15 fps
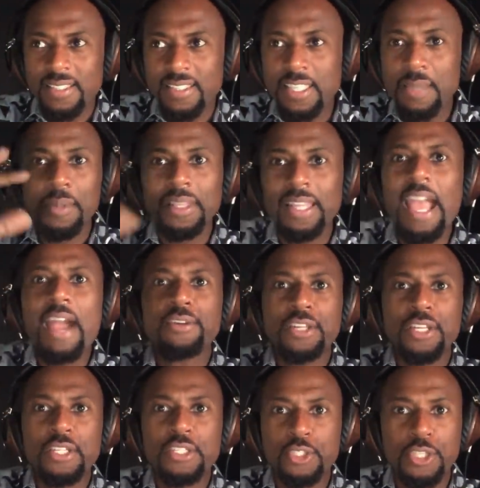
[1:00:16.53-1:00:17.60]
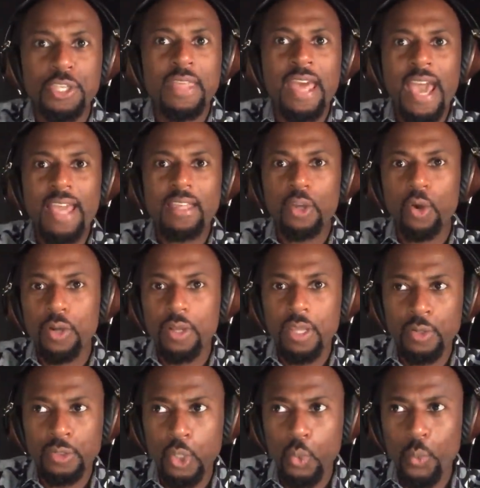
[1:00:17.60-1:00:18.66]
similarities to that.
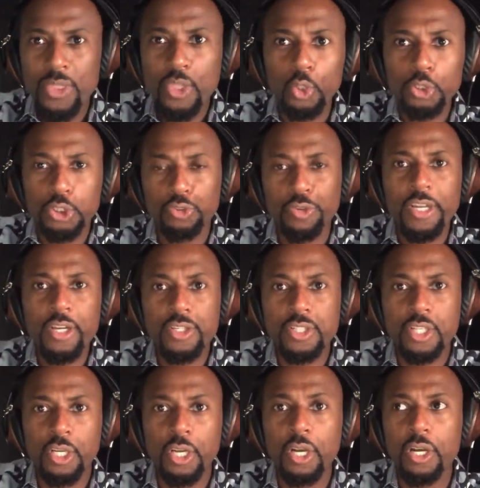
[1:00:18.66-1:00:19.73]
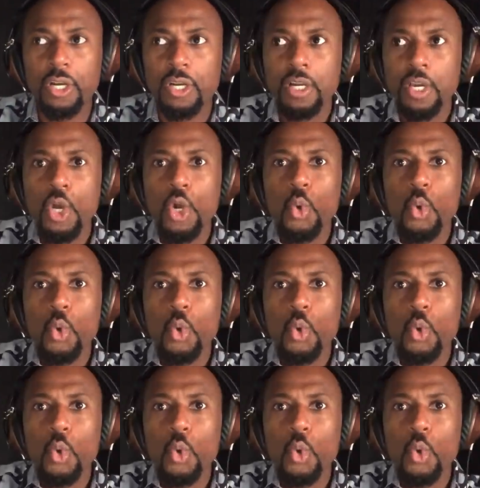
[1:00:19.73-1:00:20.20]
So when those triggers occur,